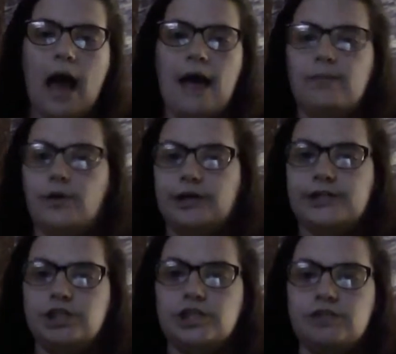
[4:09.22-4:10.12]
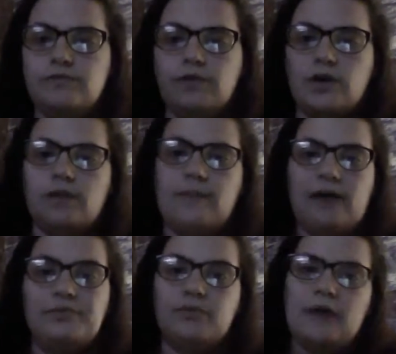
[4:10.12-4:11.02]
I pushed for
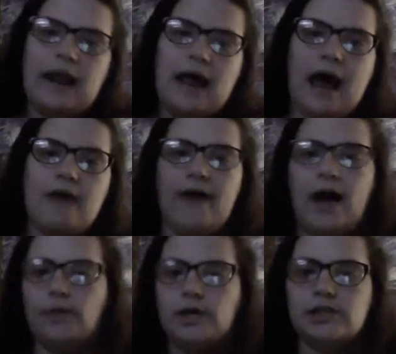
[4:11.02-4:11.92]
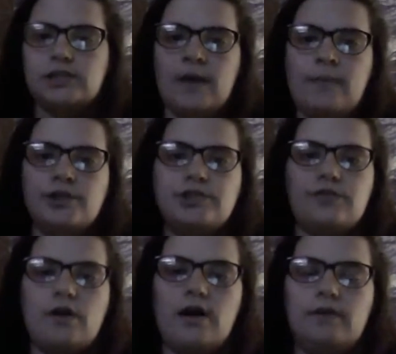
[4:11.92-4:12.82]
about 3.5 hours. I
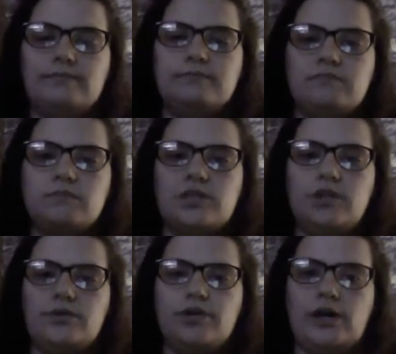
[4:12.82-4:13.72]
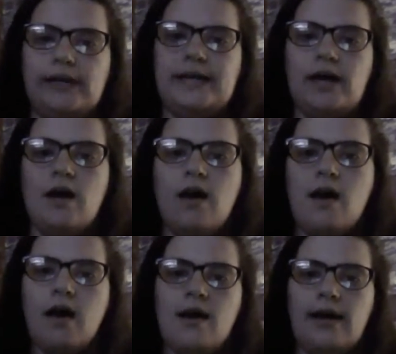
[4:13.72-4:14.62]
pushed from 2:30
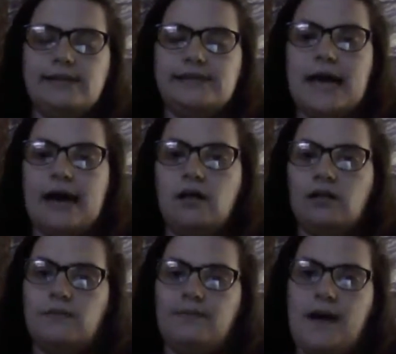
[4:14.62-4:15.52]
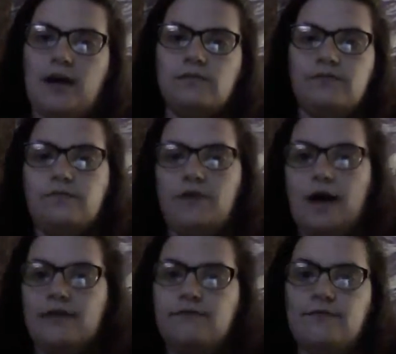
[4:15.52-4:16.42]
until about
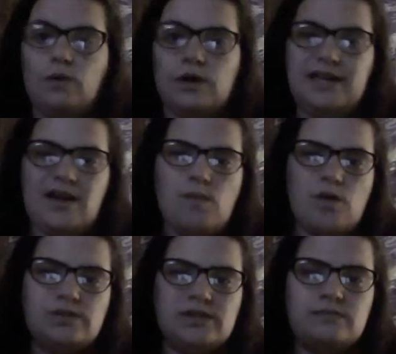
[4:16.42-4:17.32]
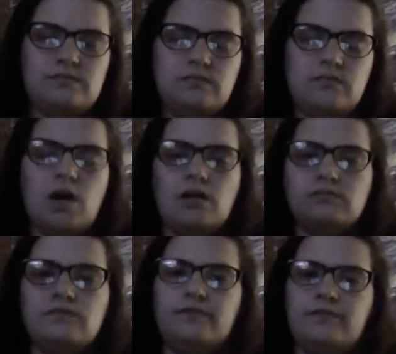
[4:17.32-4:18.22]
5:40, almost,
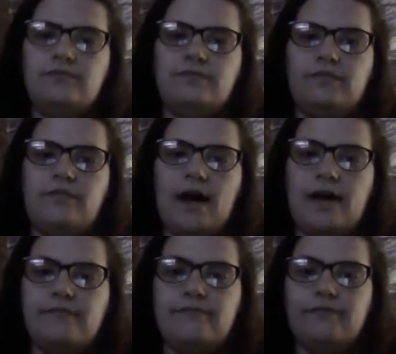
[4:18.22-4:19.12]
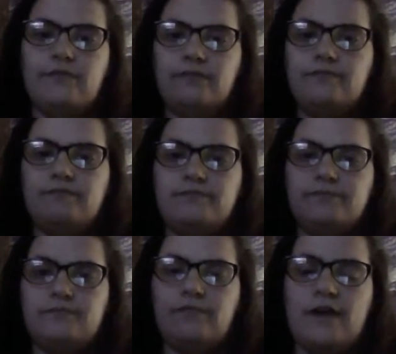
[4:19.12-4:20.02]
no,
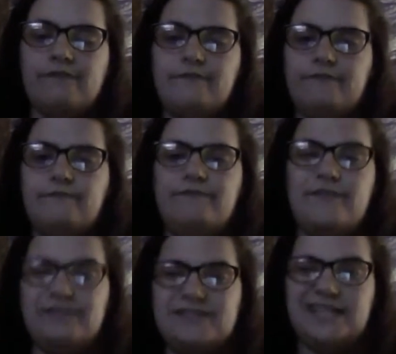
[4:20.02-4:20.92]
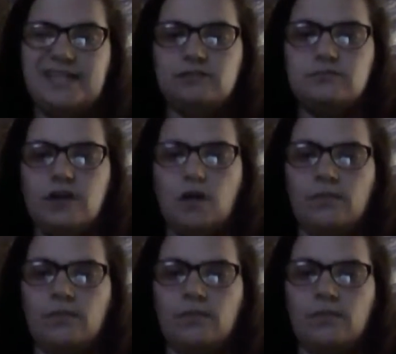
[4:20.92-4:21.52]
5:50